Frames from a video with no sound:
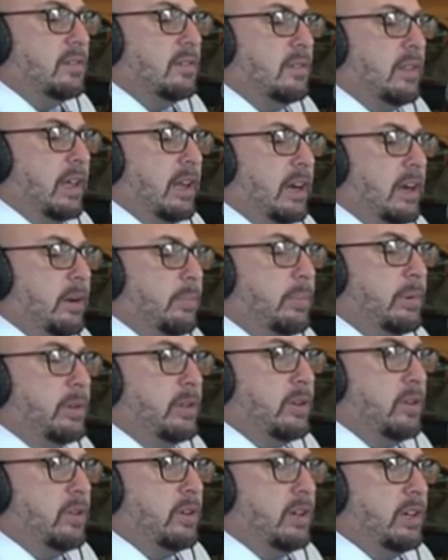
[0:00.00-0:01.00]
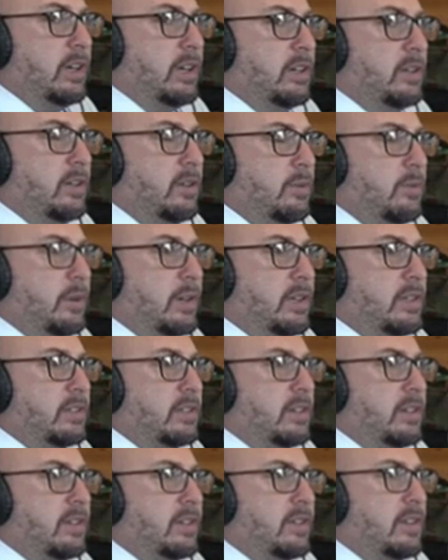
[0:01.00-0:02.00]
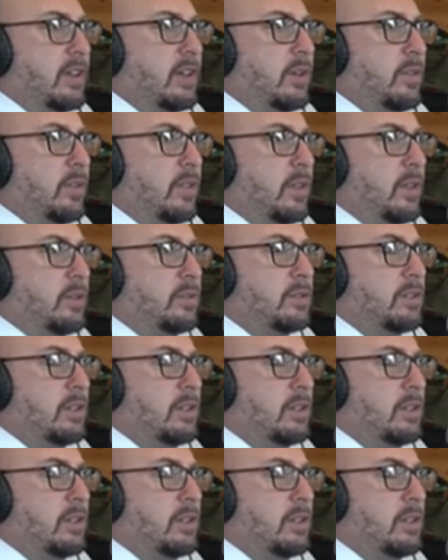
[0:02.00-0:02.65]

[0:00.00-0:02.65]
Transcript: that opportunity to us to sell those?